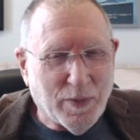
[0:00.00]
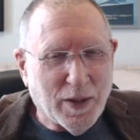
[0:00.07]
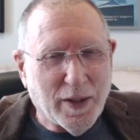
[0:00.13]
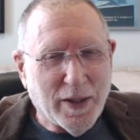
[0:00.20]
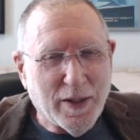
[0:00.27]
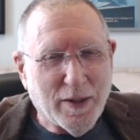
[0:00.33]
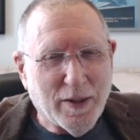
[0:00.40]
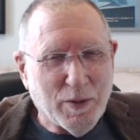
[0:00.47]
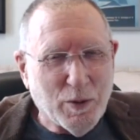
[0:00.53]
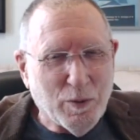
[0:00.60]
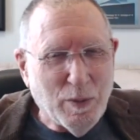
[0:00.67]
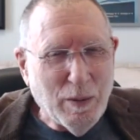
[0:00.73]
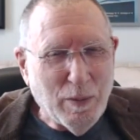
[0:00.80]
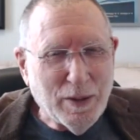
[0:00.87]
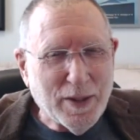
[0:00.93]
You
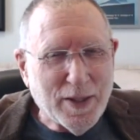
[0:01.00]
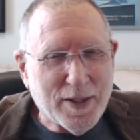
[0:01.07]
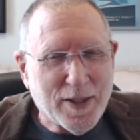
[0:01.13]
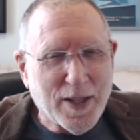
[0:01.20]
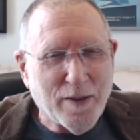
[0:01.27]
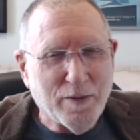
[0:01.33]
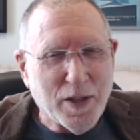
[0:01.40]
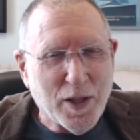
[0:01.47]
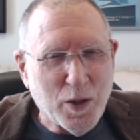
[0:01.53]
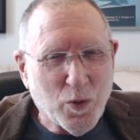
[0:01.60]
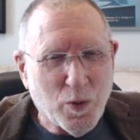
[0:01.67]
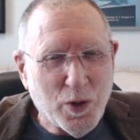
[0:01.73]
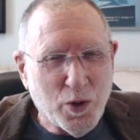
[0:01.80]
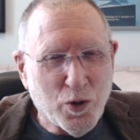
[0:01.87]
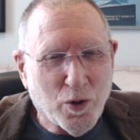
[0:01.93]
remember in the 70s
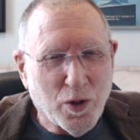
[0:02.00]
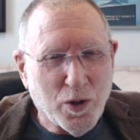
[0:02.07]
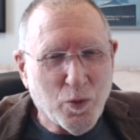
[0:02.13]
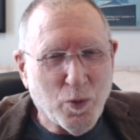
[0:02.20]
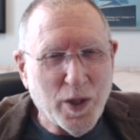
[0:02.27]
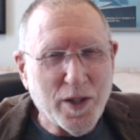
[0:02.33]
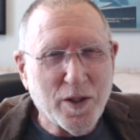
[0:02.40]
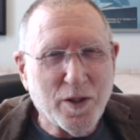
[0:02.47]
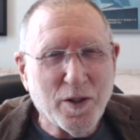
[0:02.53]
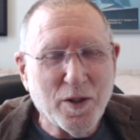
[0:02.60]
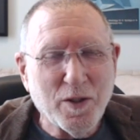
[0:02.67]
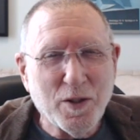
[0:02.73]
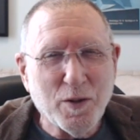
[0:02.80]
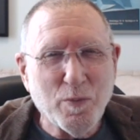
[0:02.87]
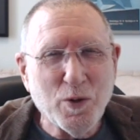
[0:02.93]
when George
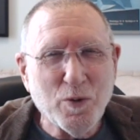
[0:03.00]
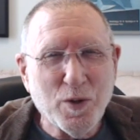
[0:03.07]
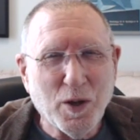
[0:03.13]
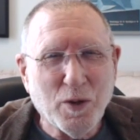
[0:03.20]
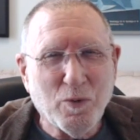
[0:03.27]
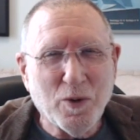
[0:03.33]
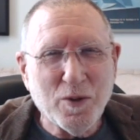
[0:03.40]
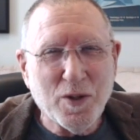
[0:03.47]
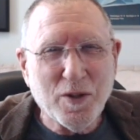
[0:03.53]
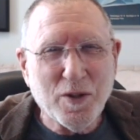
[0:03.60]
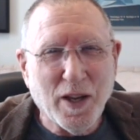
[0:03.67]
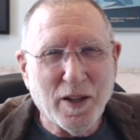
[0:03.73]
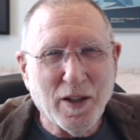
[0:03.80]
Winston's music was.